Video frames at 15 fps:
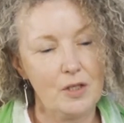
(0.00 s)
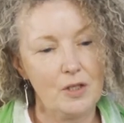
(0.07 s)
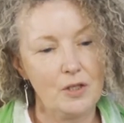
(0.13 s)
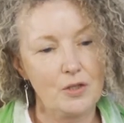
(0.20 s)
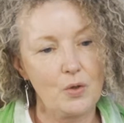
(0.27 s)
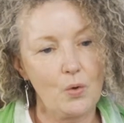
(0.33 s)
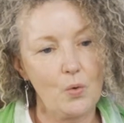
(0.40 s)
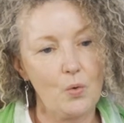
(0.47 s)

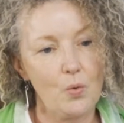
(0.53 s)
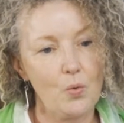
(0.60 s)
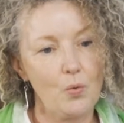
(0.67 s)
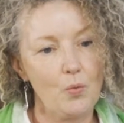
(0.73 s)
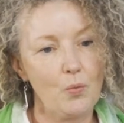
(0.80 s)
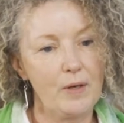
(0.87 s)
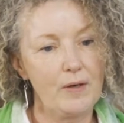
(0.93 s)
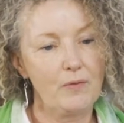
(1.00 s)
So
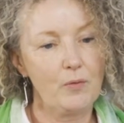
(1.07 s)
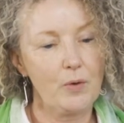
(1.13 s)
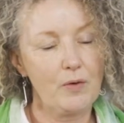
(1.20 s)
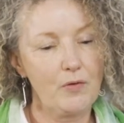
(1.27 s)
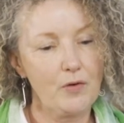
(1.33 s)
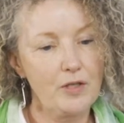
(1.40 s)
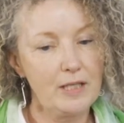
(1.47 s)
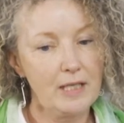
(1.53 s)

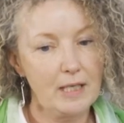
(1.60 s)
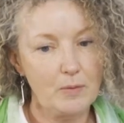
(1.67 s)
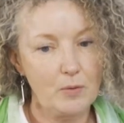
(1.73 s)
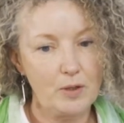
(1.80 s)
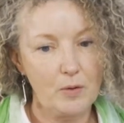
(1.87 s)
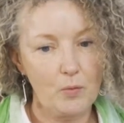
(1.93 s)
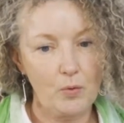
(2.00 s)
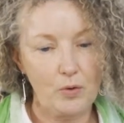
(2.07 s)
firstly, I
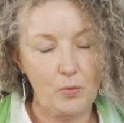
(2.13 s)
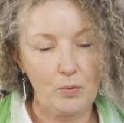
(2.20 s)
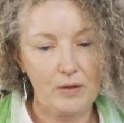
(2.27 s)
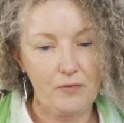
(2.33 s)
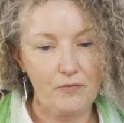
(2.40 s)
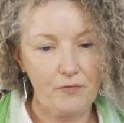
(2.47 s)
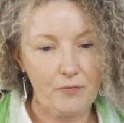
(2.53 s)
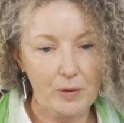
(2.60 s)
suppose that we
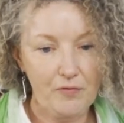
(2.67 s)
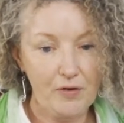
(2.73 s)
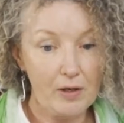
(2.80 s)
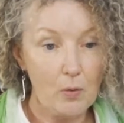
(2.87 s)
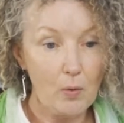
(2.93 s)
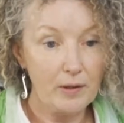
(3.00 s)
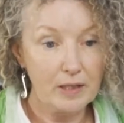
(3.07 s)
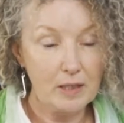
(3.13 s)
figure
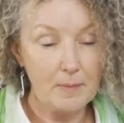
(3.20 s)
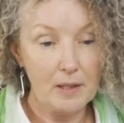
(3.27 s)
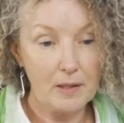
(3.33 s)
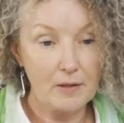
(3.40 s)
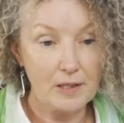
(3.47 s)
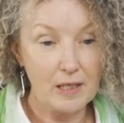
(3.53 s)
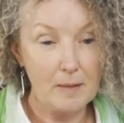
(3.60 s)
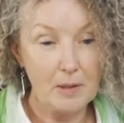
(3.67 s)
out what these
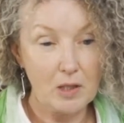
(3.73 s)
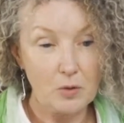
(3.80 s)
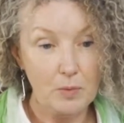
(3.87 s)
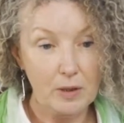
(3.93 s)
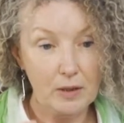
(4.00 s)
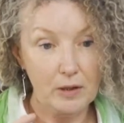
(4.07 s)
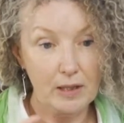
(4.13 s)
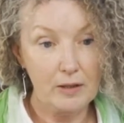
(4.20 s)
molecules are, because
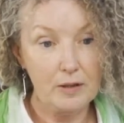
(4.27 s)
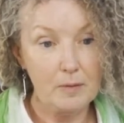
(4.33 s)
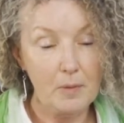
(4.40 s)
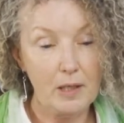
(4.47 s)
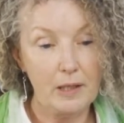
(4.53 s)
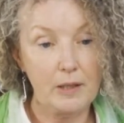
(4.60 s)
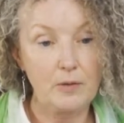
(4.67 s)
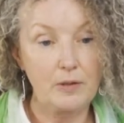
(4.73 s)
they're the
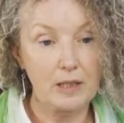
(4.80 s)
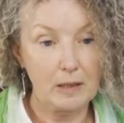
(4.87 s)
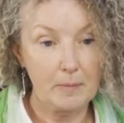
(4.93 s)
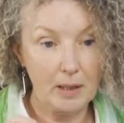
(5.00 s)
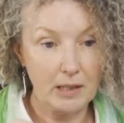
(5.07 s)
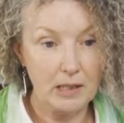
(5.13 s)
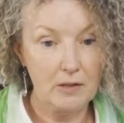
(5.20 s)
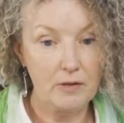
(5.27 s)
molecules that the
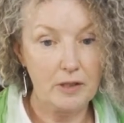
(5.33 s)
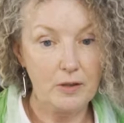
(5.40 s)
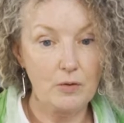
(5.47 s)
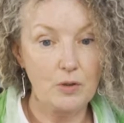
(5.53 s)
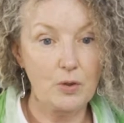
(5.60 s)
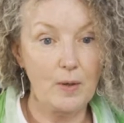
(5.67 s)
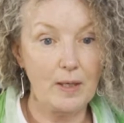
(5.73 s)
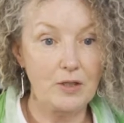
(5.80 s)
bacteria
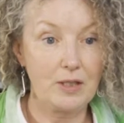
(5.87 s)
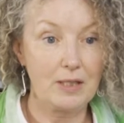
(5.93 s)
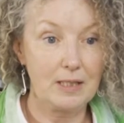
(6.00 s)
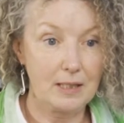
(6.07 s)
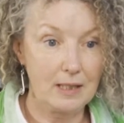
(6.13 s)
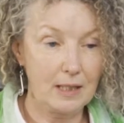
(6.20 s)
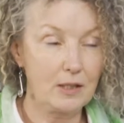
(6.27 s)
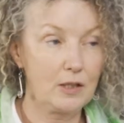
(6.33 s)
use to actually
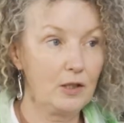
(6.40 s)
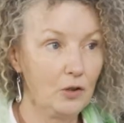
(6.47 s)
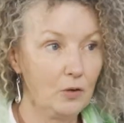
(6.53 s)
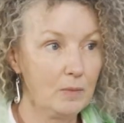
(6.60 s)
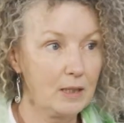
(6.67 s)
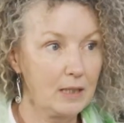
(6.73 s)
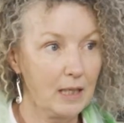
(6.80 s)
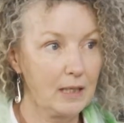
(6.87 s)
stick to
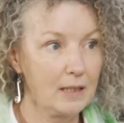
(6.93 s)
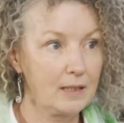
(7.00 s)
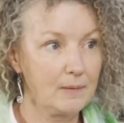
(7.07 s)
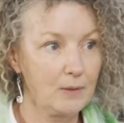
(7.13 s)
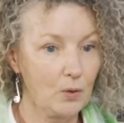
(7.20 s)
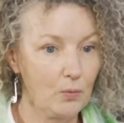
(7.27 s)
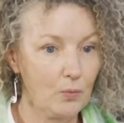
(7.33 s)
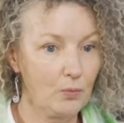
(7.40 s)
human cells.
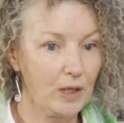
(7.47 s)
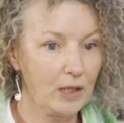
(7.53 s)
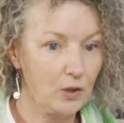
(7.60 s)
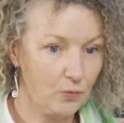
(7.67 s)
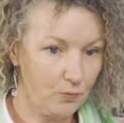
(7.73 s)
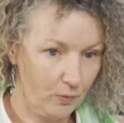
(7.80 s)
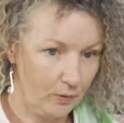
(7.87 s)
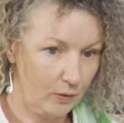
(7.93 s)
So
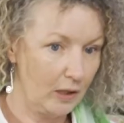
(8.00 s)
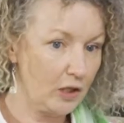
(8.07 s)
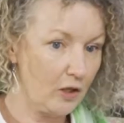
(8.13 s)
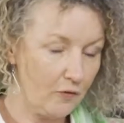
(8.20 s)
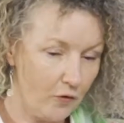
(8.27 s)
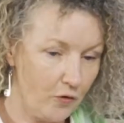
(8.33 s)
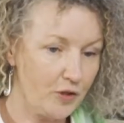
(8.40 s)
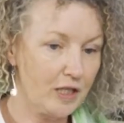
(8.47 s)
that's our
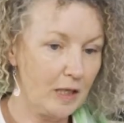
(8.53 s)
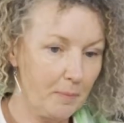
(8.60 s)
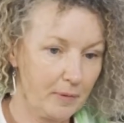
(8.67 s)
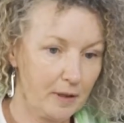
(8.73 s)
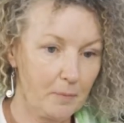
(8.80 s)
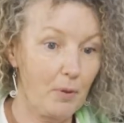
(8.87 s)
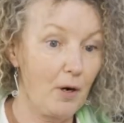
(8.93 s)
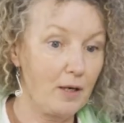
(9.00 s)
first step in
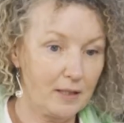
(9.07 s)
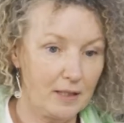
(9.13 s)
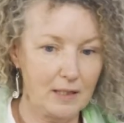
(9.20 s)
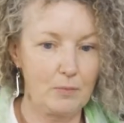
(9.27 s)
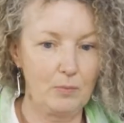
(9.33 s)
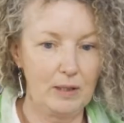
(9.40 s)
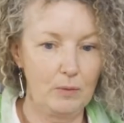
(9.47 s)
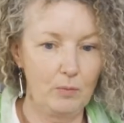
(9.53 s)
the
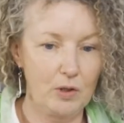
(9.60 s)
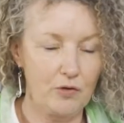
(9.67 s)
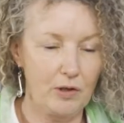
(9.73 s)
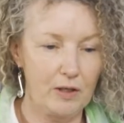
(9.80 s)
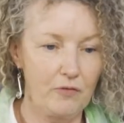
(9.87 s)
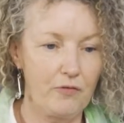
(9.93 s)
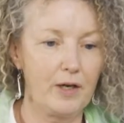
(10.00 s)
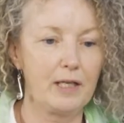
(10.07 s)
process. We try
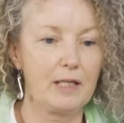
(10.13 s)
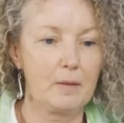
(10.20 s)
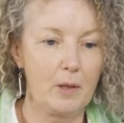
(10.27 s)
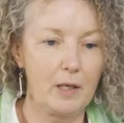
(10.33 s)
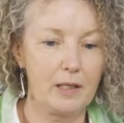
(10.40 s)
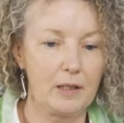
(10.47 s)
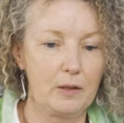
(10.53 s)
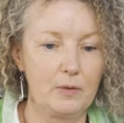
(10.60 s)
and find the
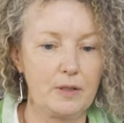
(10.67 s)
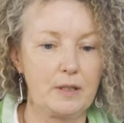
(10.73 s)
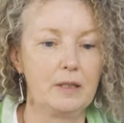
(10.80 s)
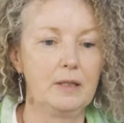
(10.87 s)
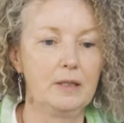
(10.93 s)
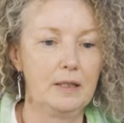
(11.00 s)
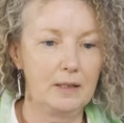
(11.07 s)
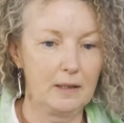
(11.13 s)
molecules
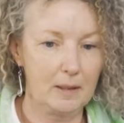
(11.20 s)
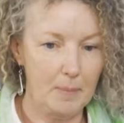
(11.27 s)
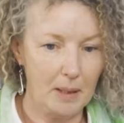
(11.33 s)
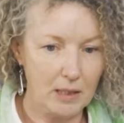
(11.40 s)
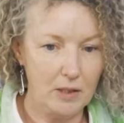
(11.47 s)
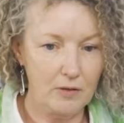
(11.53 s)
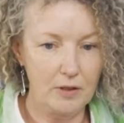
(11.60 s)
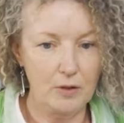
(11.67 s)
that
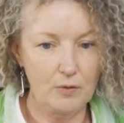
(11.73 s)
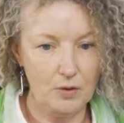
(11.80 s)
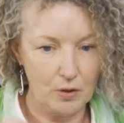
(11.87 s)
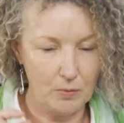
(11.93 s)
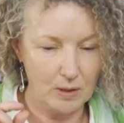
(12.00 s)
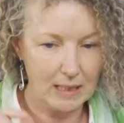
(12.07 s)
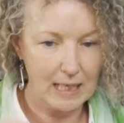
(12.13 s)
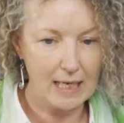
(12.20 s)
bacteria use to
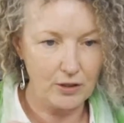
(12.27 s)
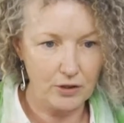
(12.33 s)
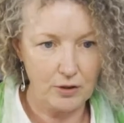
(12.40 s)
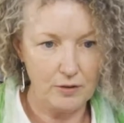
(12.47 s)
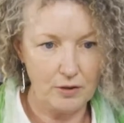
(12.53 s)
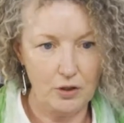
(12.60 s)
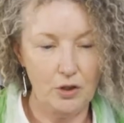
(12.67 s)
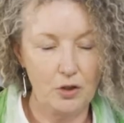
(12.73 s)

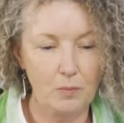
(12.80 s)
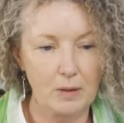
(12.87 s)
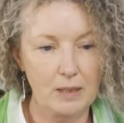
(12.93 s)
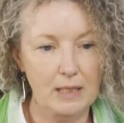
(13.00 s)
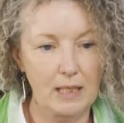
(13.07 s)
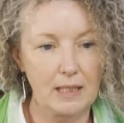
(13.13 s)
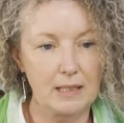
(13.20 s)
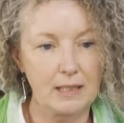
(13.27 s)
attach to human
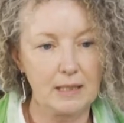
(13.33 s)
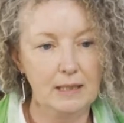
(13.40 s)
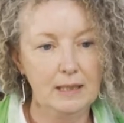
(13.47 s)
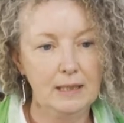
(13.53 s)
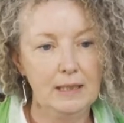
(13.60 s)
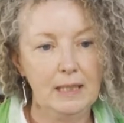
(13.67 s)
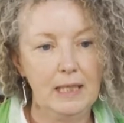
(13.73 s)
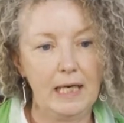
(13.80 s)
cells.
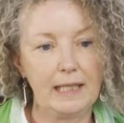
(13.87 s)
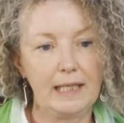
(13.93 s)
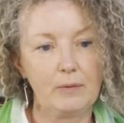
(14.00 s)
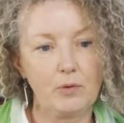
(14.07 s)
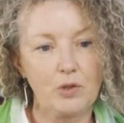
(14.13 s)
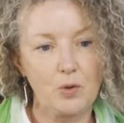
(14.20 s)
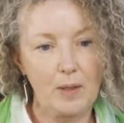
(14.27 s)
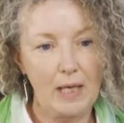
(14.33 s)
And then
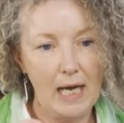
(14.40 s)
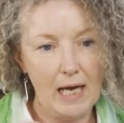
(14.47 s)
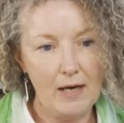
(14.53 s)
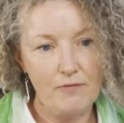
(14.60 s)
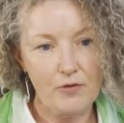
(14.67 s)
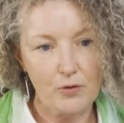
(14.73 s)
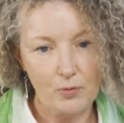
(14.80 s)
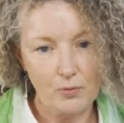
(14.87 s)
once we
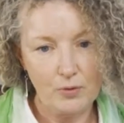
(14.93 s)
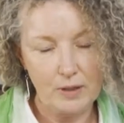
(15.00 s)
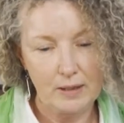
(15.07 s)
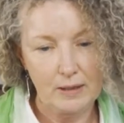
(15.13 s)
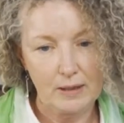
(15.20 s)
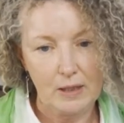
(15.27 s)
have those,